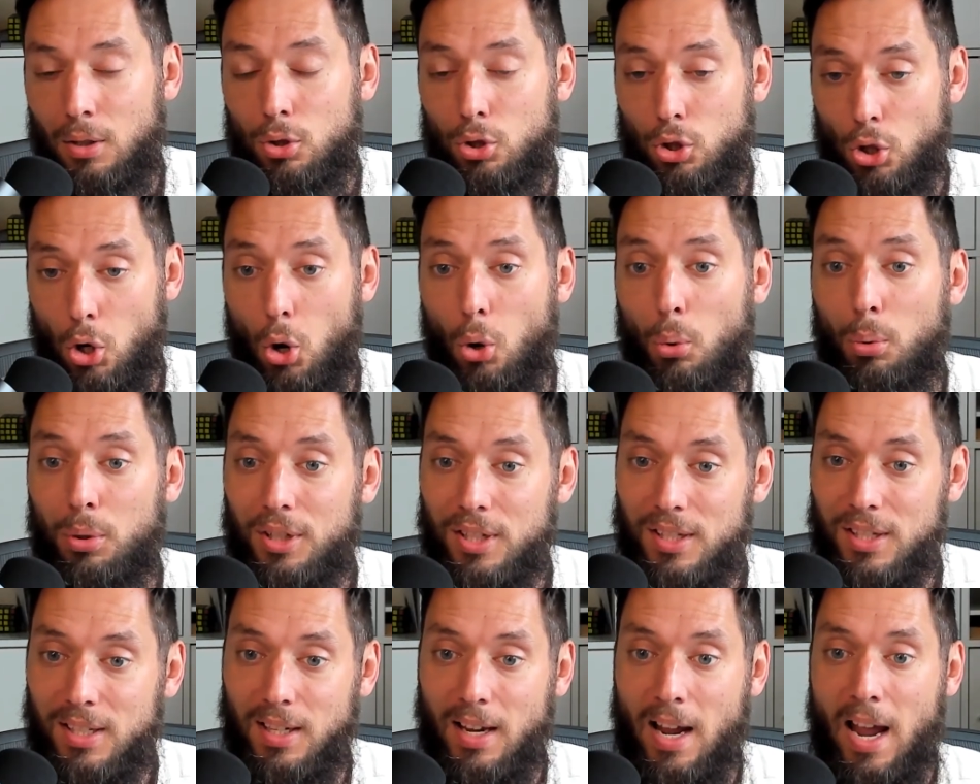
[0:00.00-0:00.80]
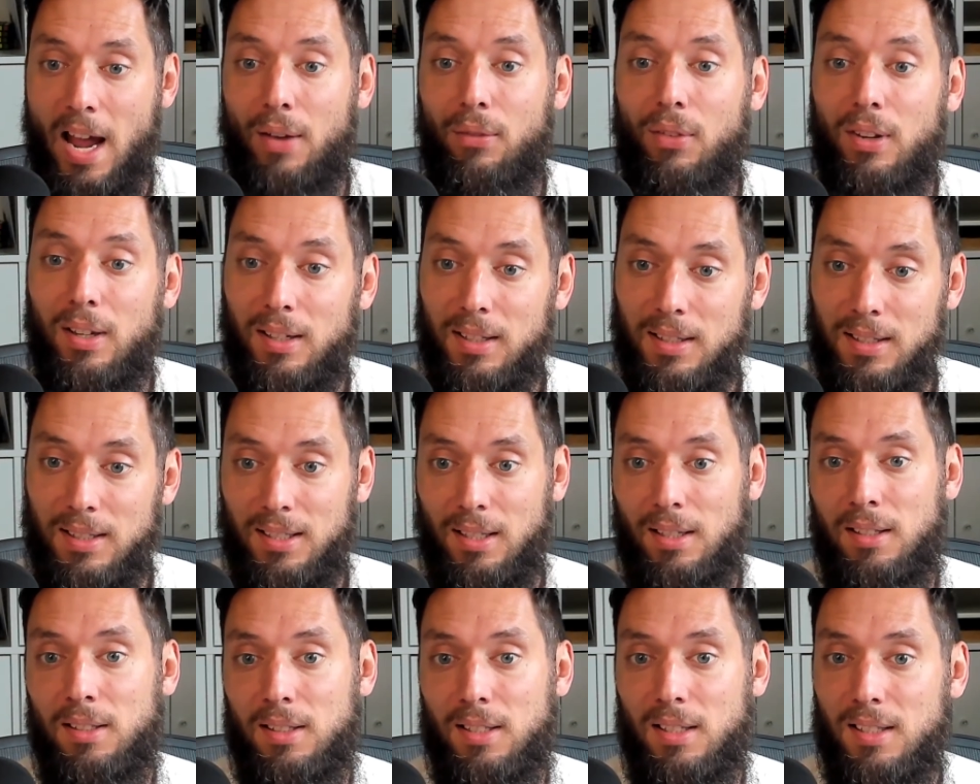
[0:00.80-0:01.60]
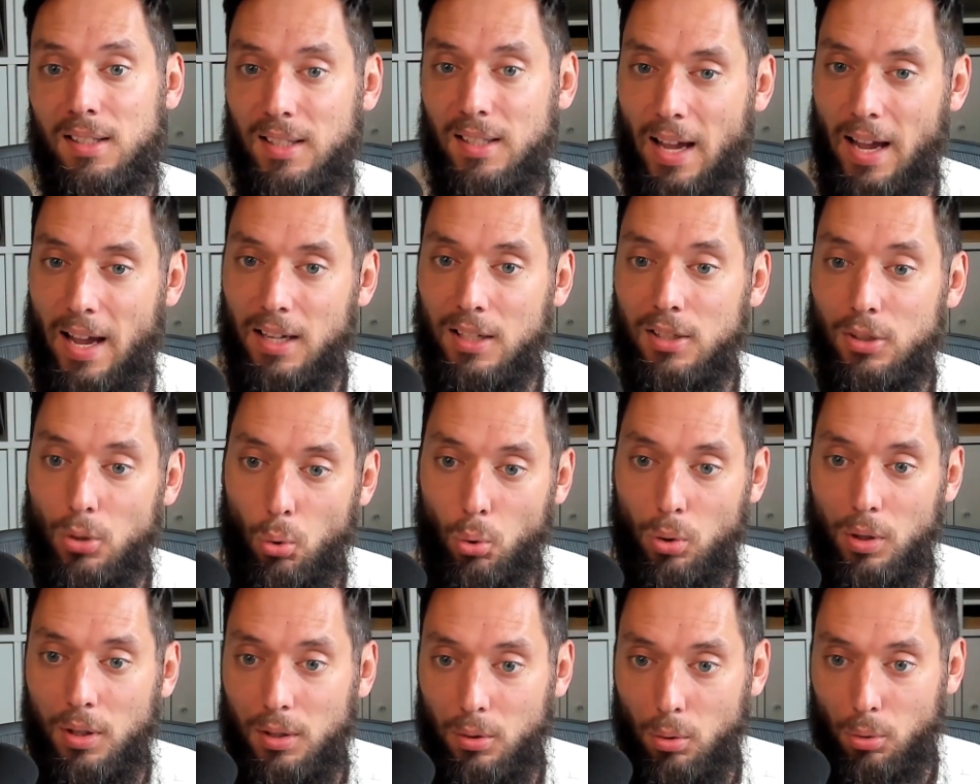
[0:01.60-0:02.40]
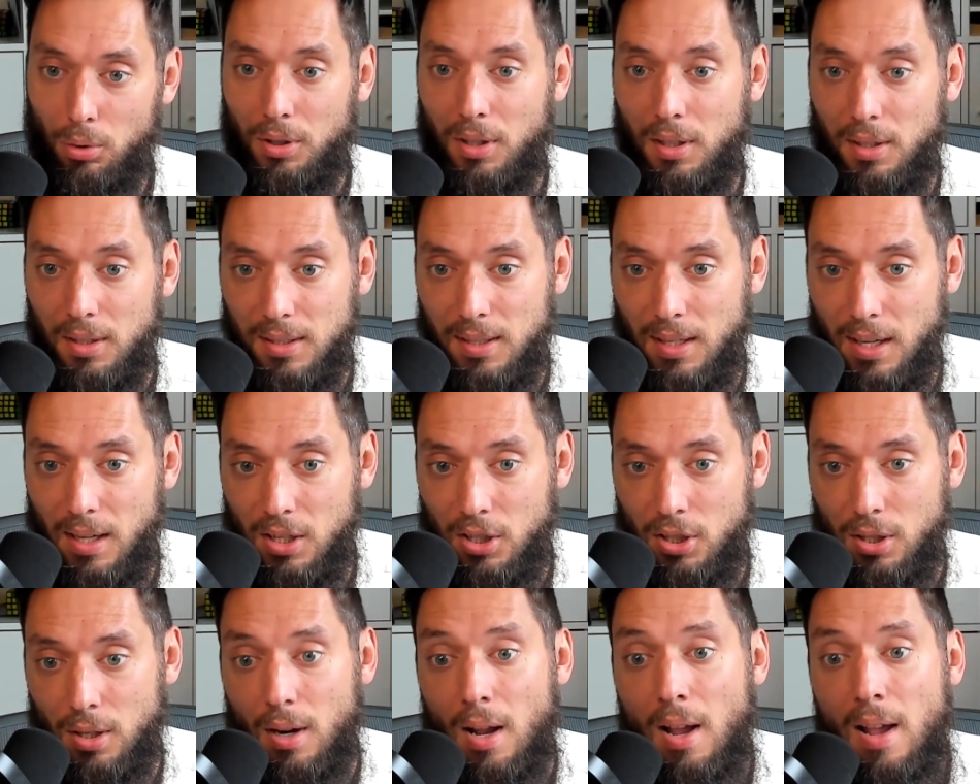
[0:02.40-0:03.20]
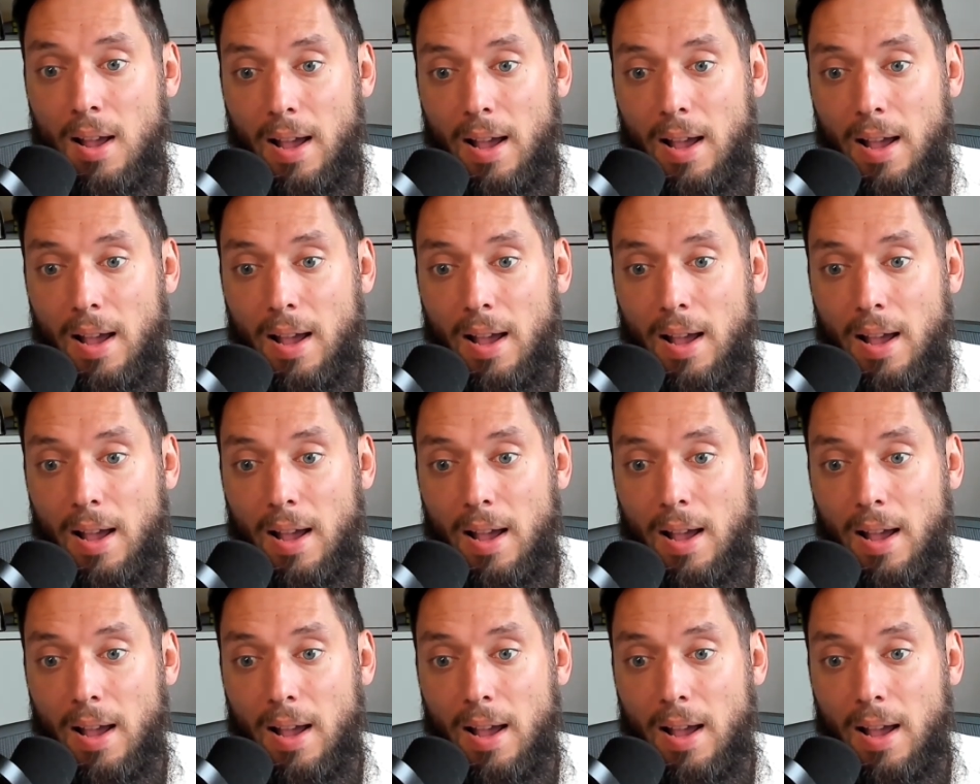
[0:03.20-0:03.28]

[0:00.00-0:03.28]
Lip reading: towards having consensus as an organization,